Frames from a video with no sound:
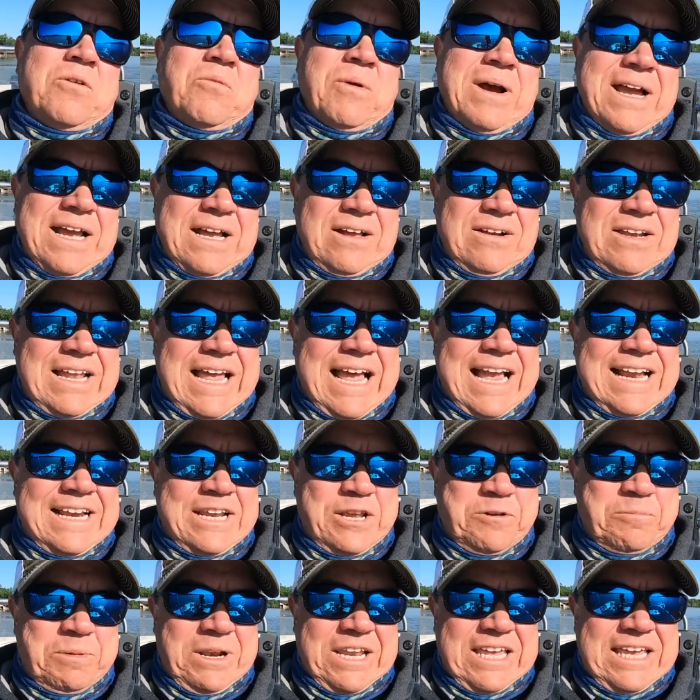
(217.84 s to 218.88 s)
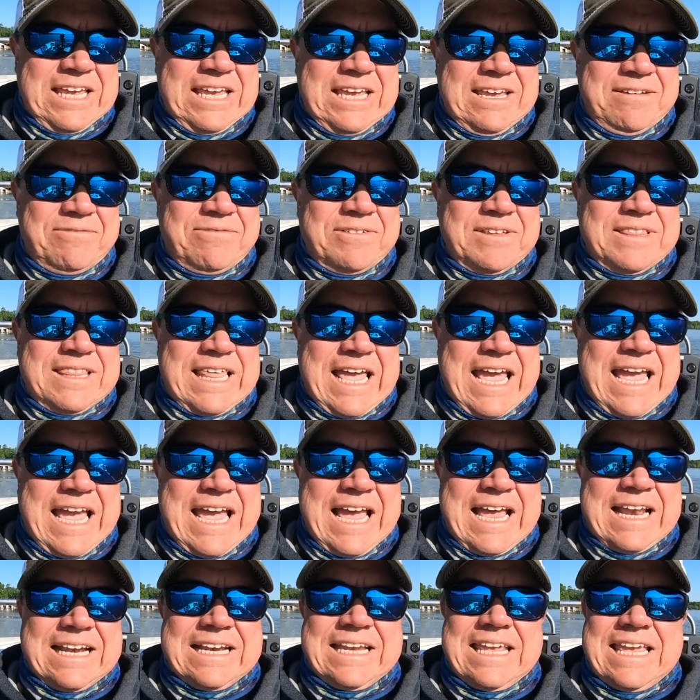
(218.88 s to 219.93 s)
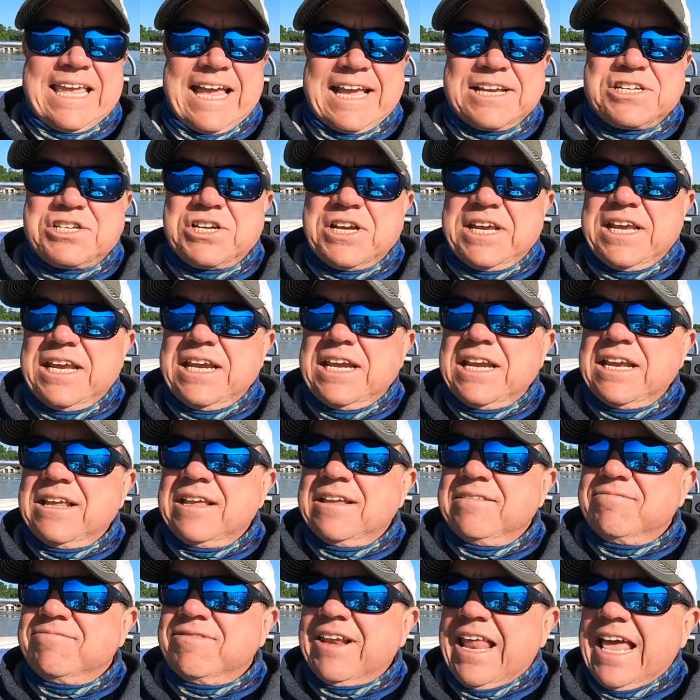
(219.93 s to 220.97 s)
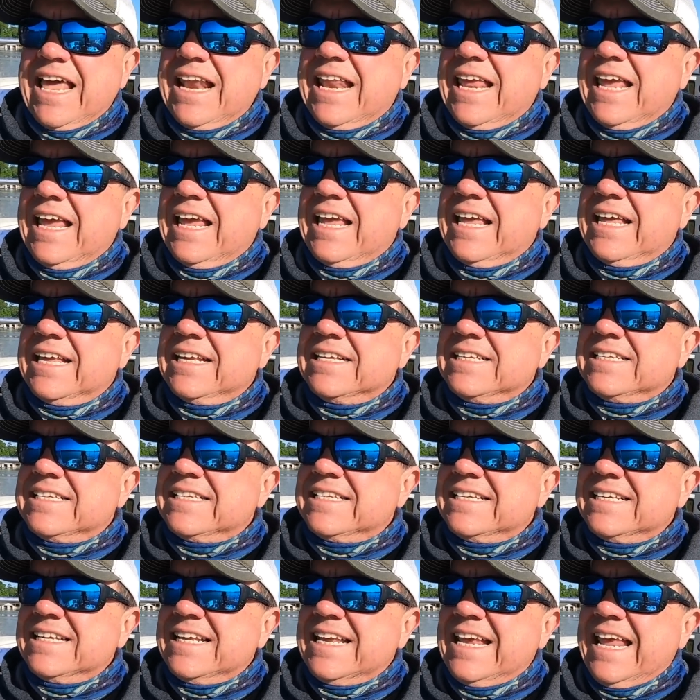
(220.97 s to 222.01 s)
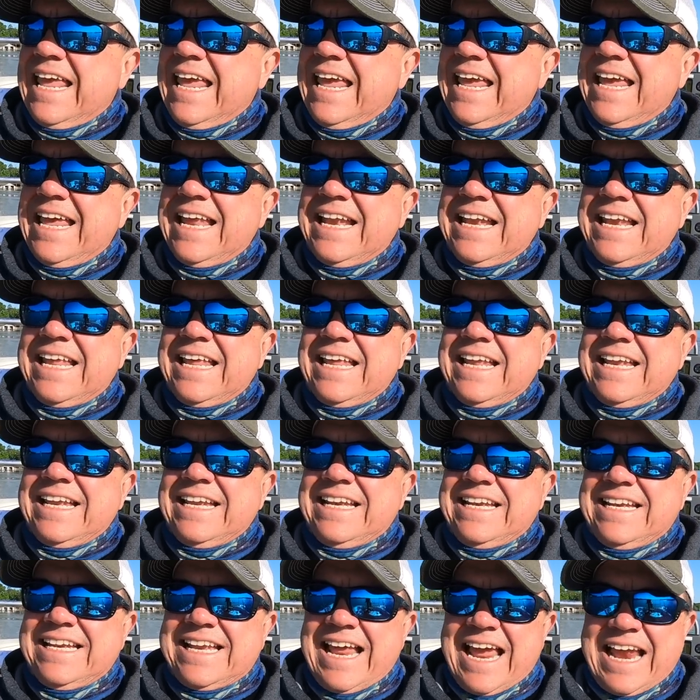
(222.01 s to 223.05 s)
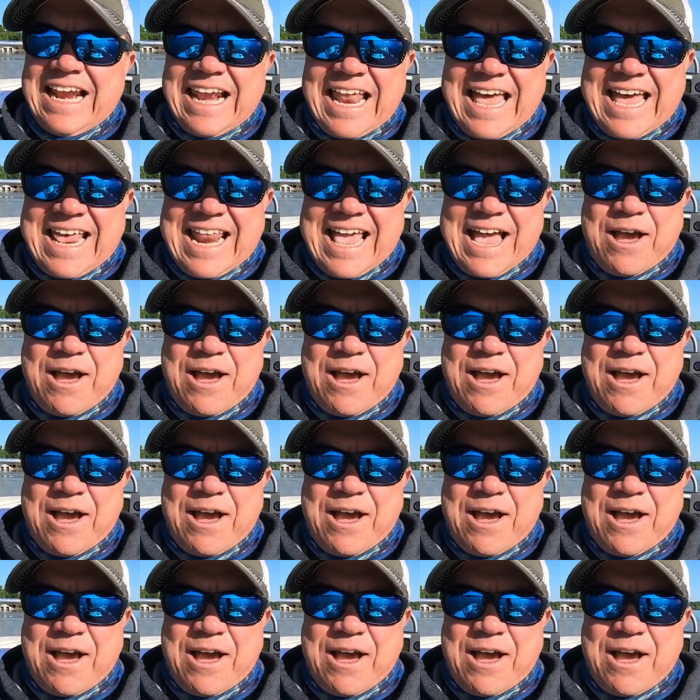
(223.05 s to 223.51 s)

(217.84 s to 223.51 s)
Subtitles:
Well, I do believe that catching flatheads in daylight